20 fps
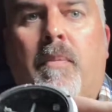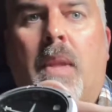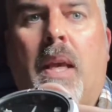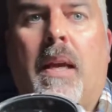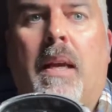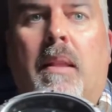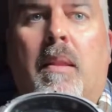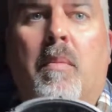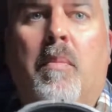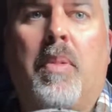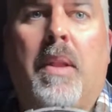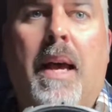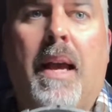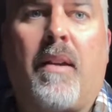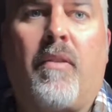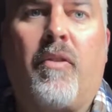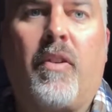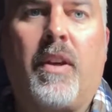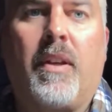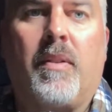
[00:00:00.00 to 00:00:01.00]
I got the
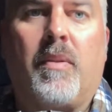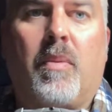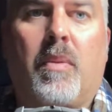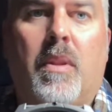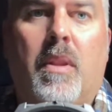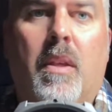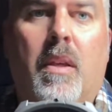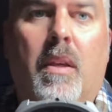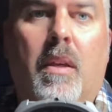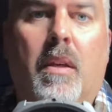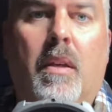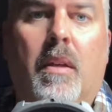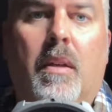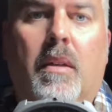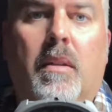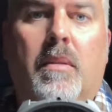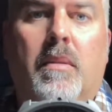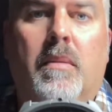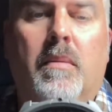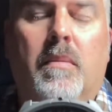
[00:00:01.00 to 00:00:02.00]
black face with
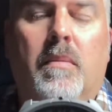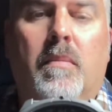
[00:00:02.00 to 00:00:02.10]
the